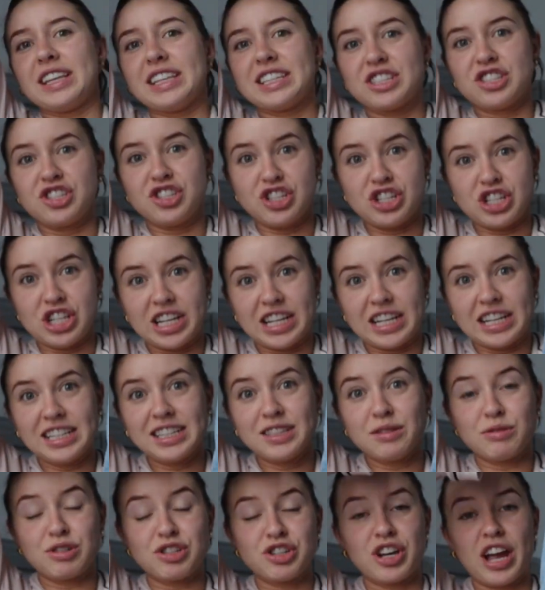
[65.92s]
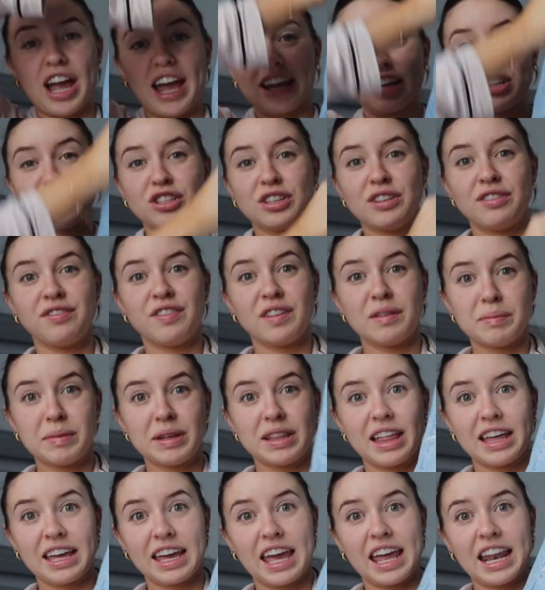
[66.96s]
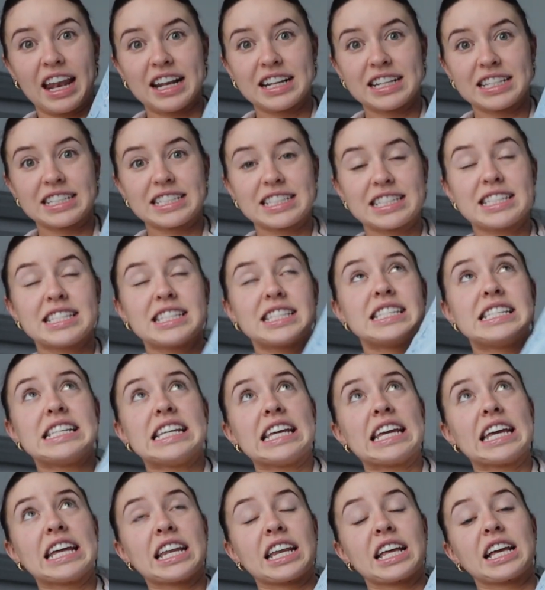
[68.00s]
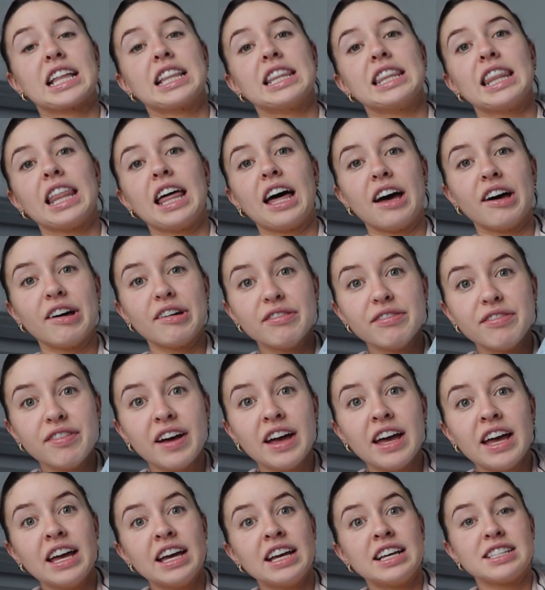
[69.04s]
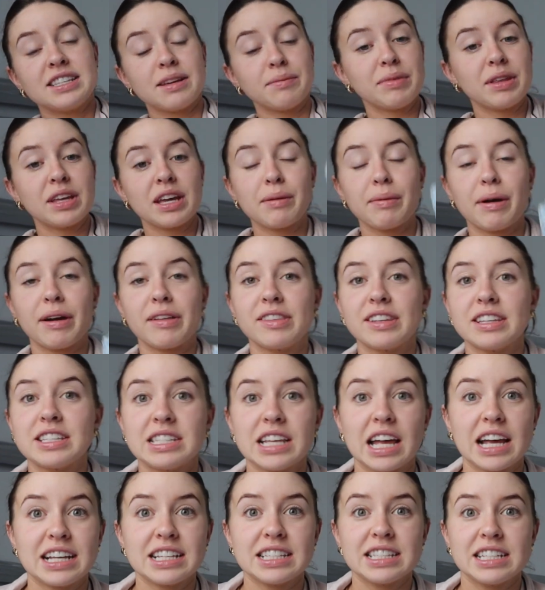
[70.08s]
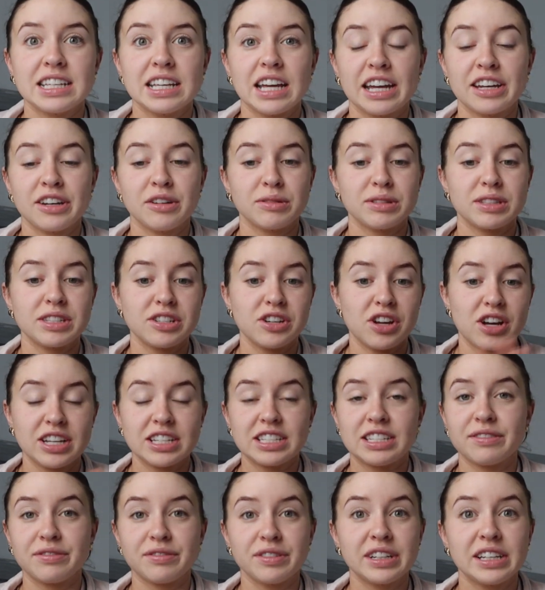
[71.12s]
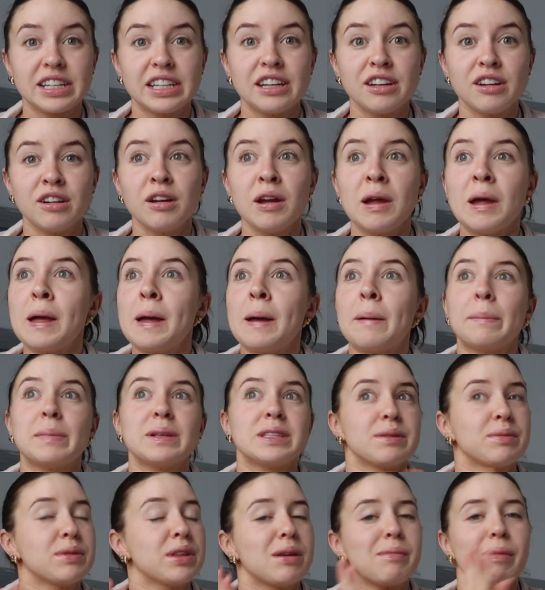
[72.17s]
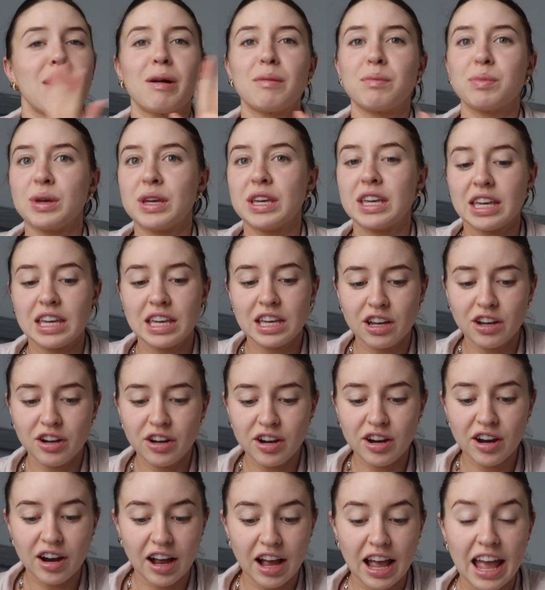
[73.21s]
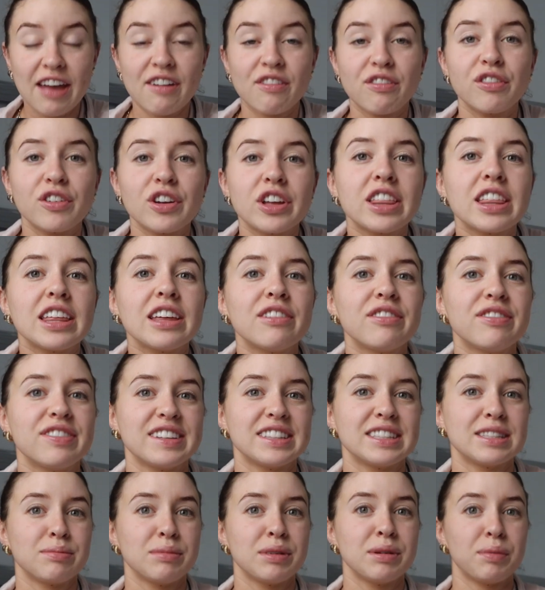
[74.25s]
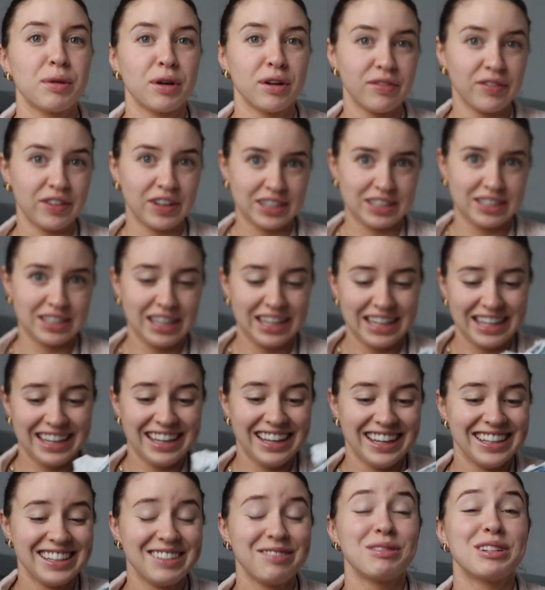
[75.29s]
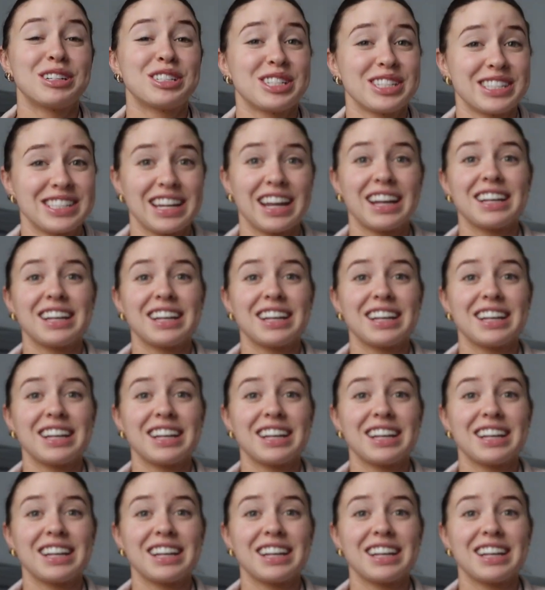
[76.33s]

these jeans, which actually fit me like a stinking glove. Something about the sizing, I know it's not different here, but something about being here, everything fits me perfectly, which is